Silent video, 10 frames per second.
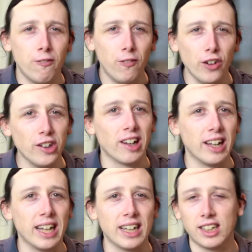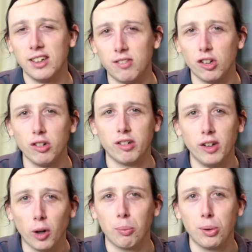Thirdly, it gives us
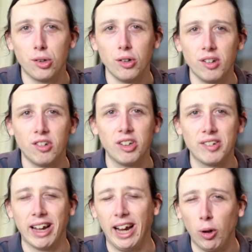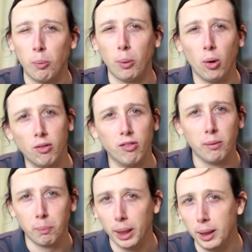the opportunity to help
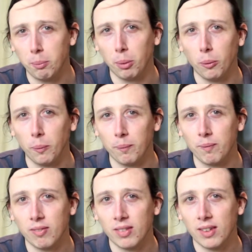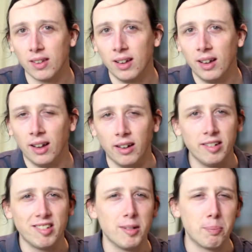other people.
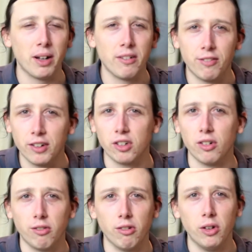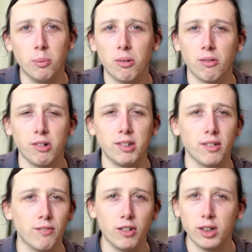This is beneficial for a number of
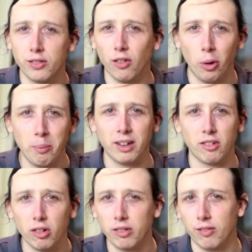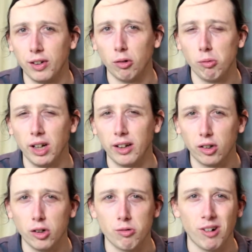reasons. First of all, it makes us feel really
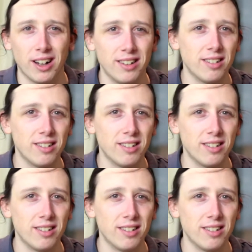good, right?